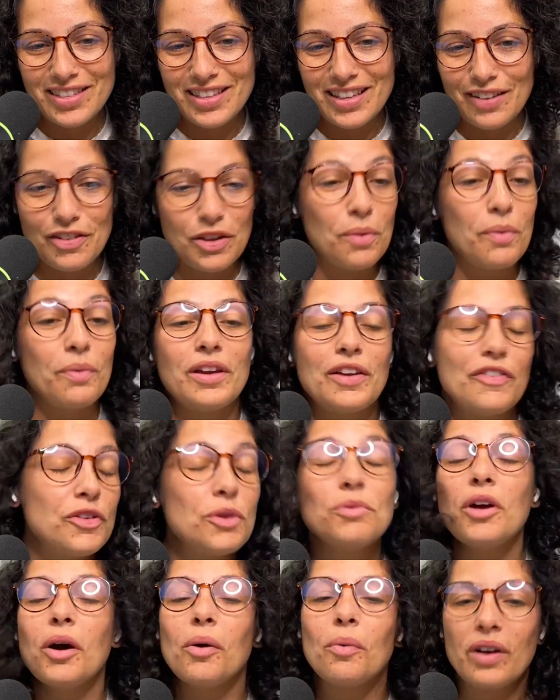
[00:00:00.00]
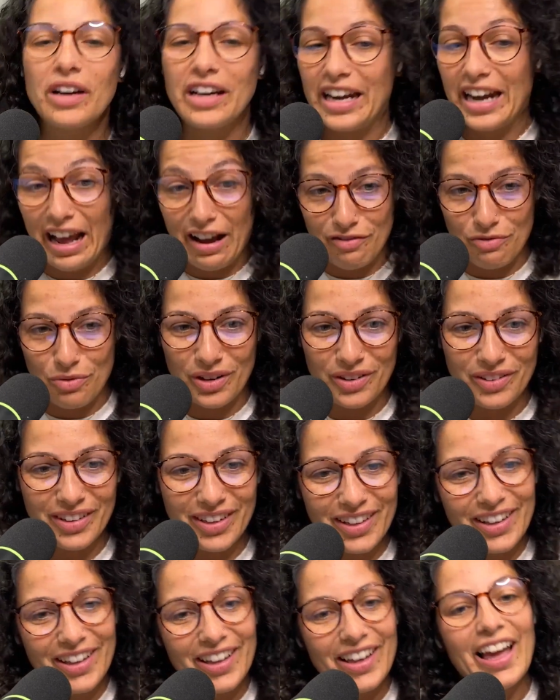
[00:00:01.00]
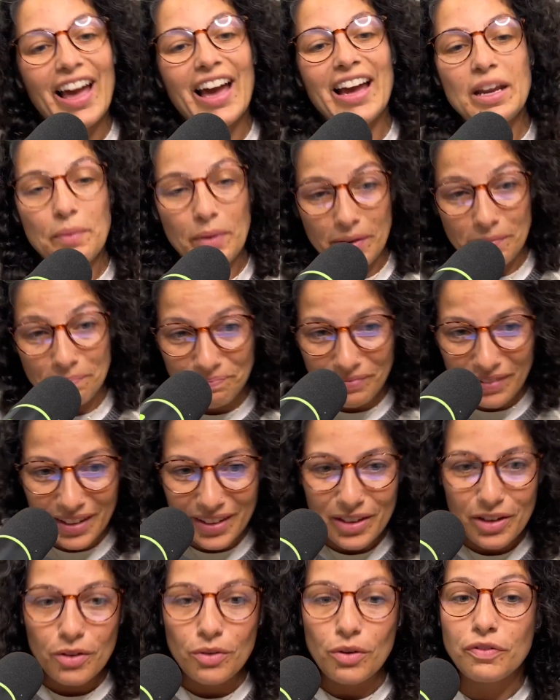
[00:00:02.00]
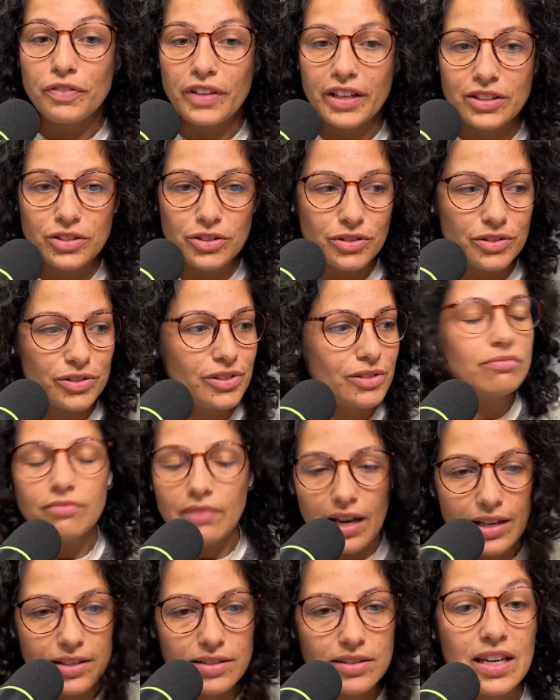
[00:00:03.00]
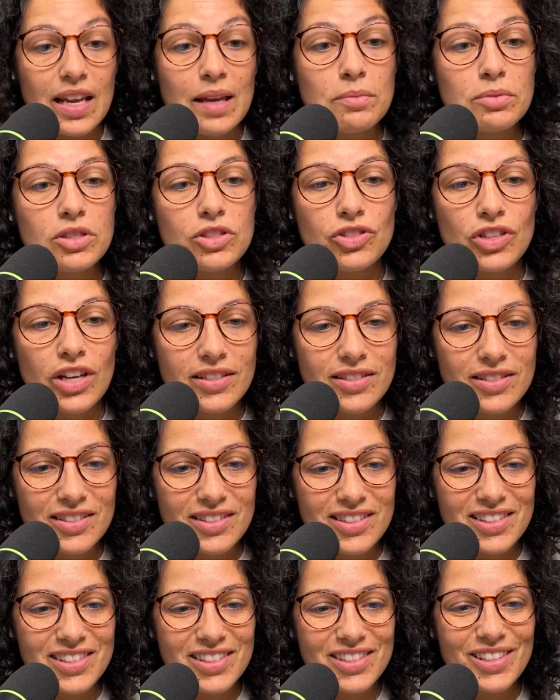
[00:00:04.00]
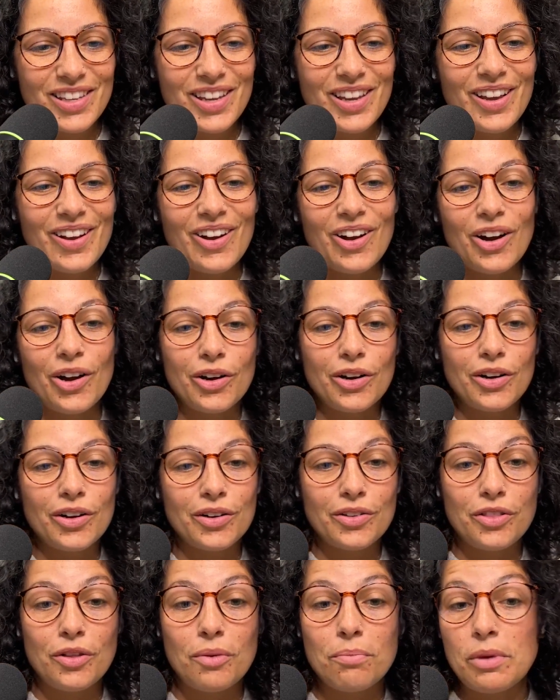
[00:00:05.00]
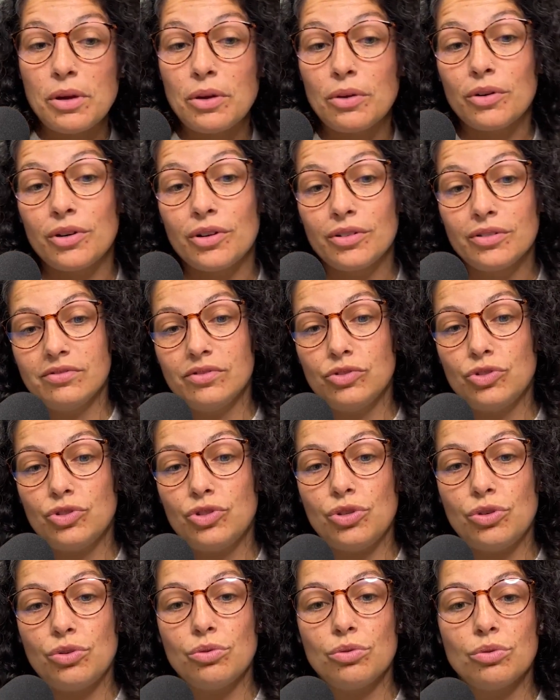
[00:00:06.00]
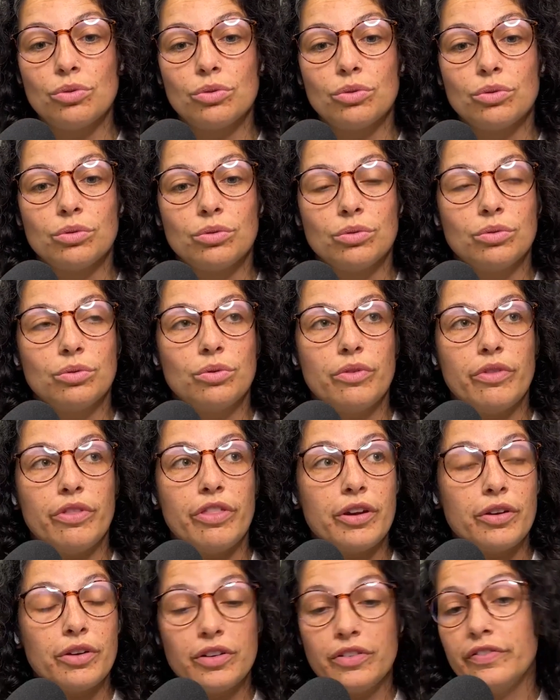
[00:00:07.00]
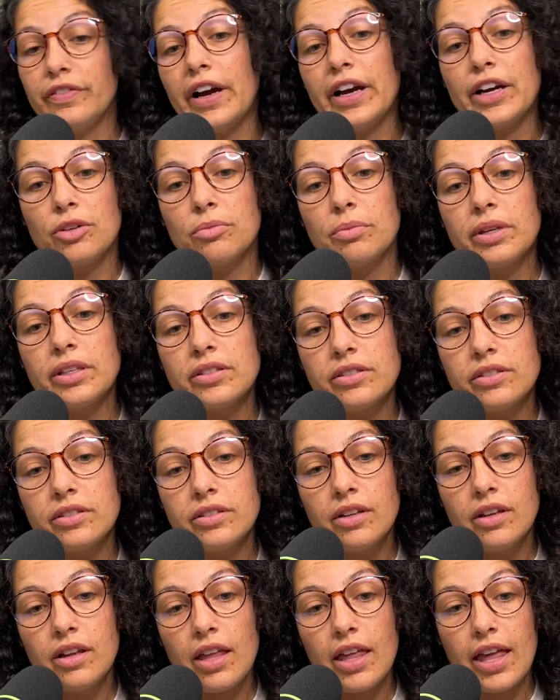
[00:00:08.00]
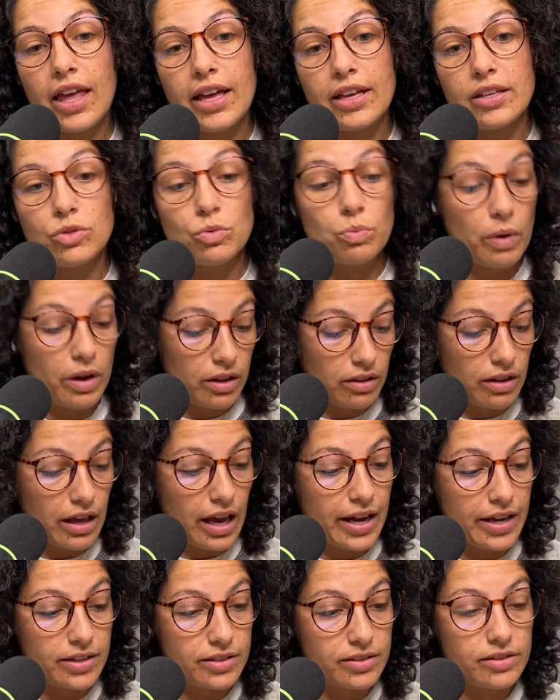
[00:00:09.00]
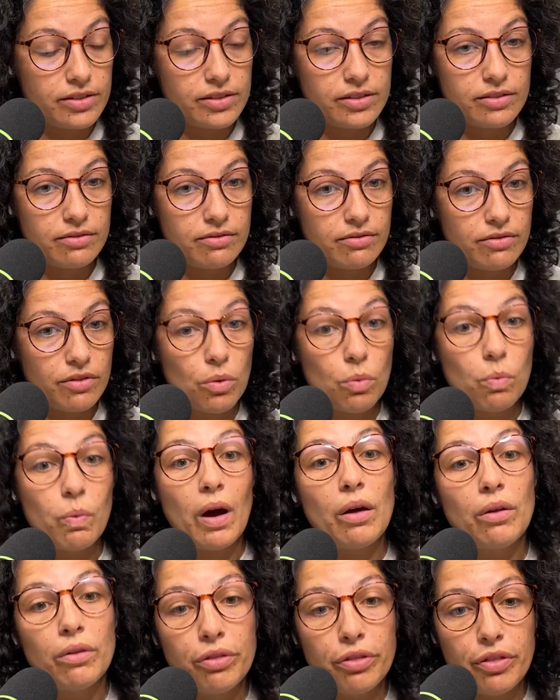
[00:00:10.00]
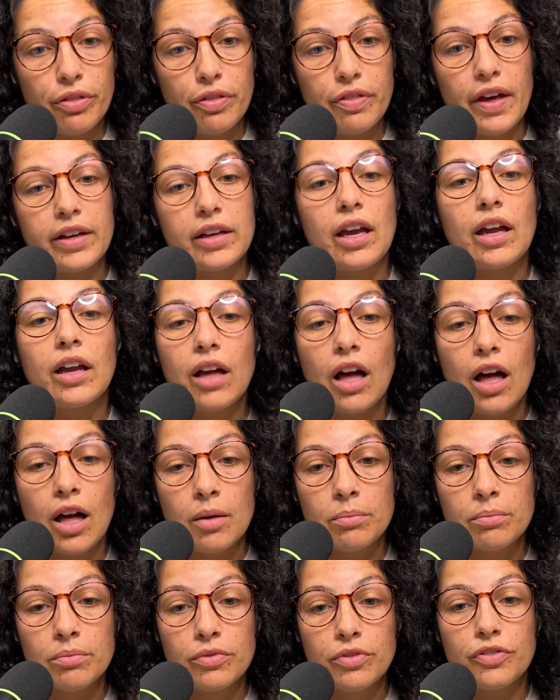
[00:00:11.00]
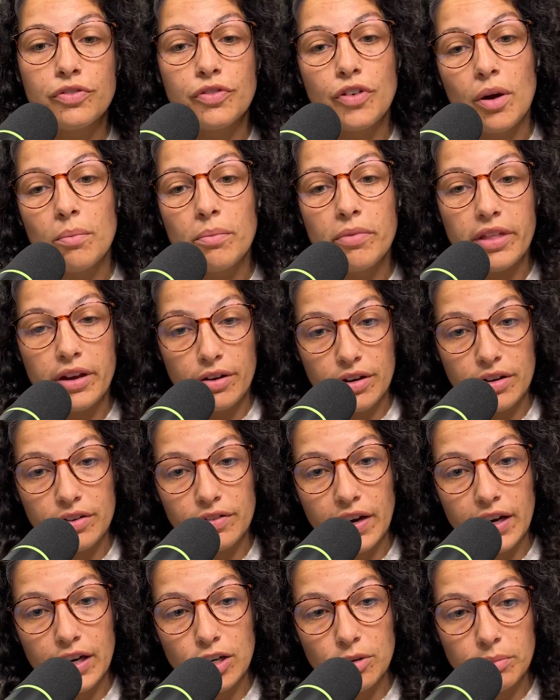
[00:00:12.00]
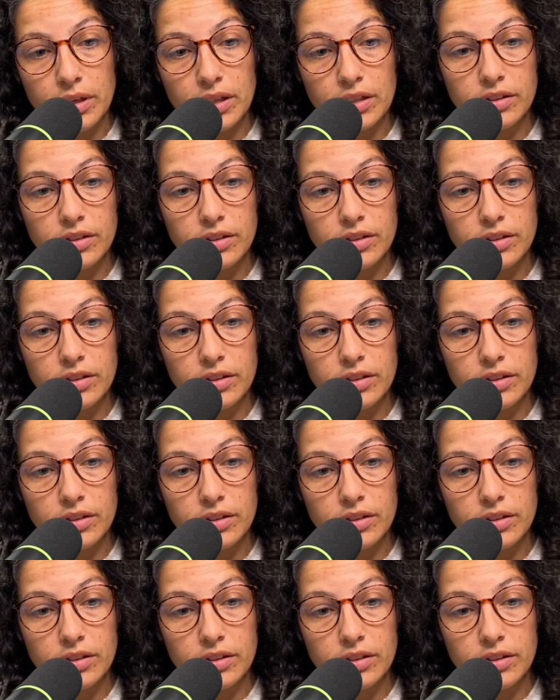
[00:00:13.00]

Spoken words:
If you know one and have one. Anyway, reflectors, as the name suggests, are the mirror to their environment as well as the wealth that can come from their environment.